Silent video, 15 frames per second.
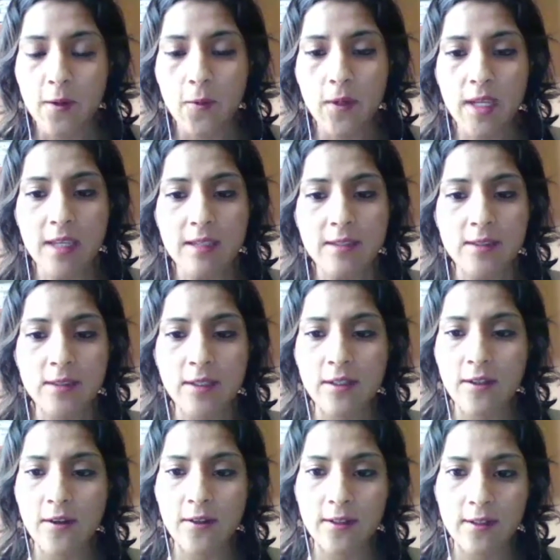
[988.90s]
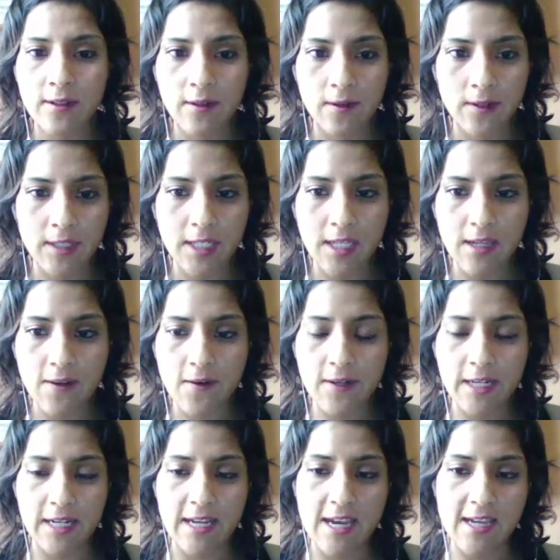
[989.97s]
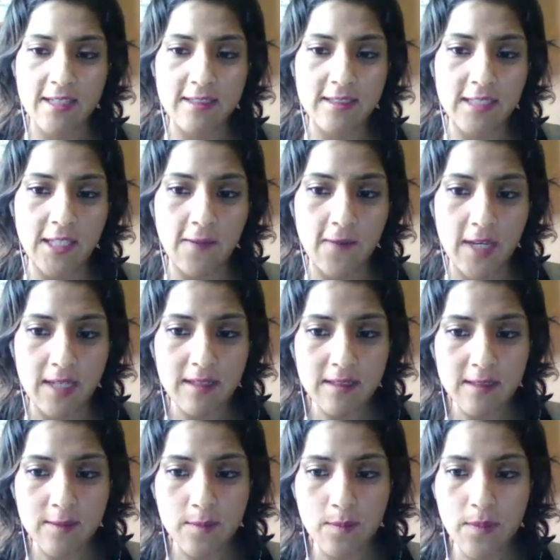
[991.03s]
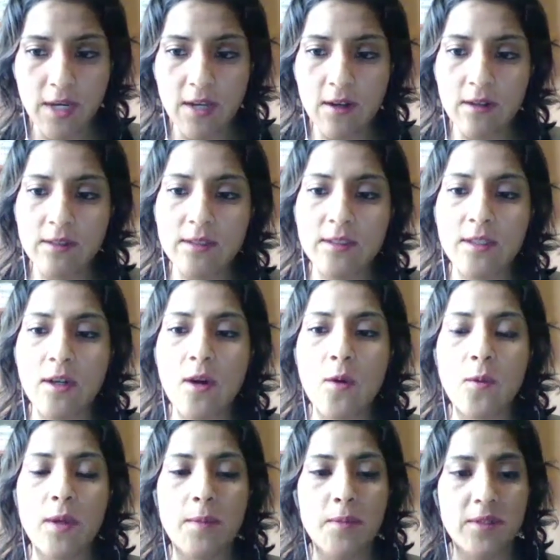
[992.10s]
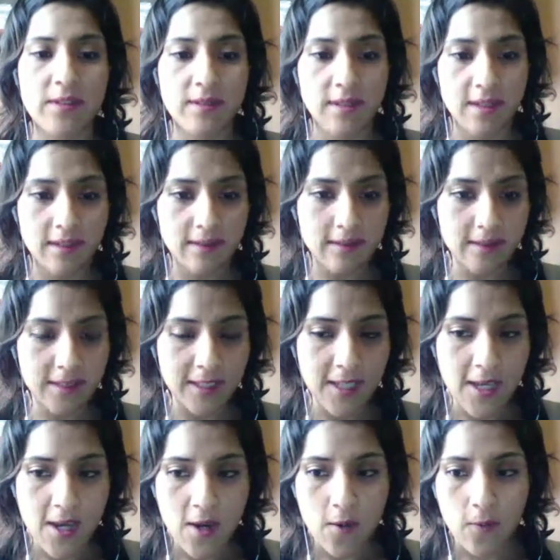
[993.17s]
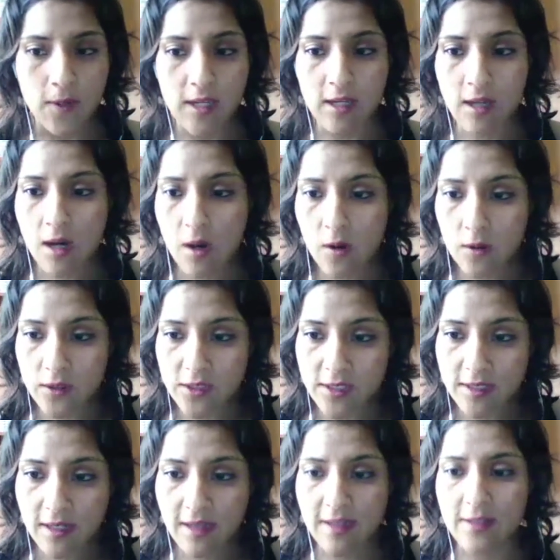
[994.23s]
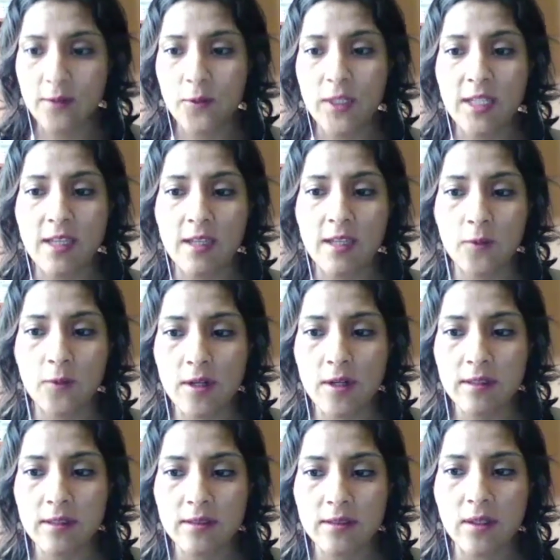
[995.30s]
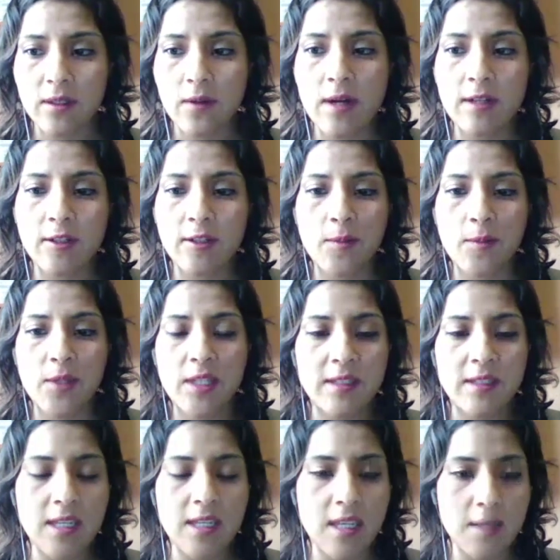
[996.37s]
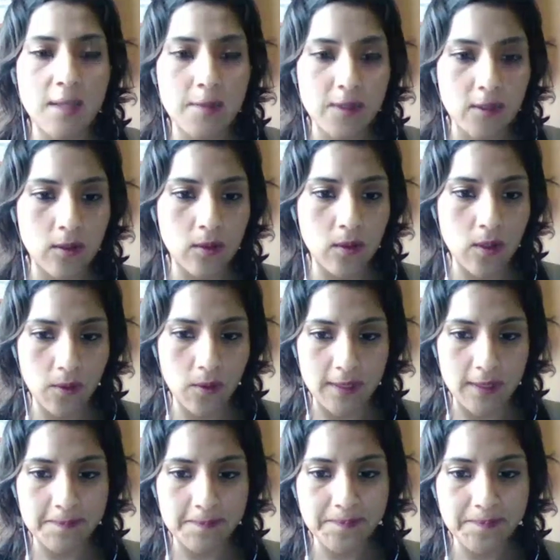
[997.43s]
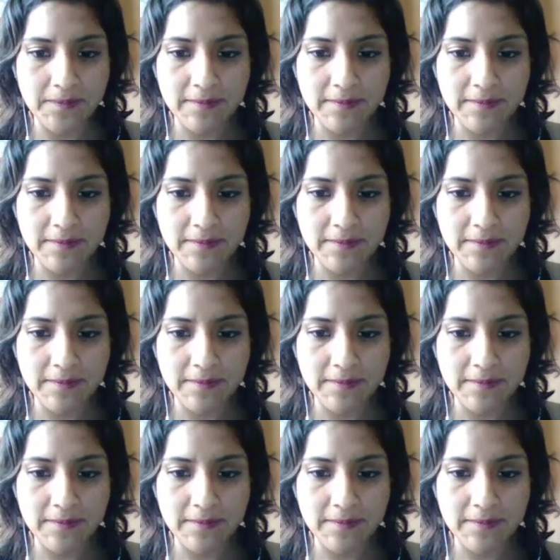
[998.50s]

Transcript: We do not only organize events, but also we present, we coach, and we network, so our community keeps on growing.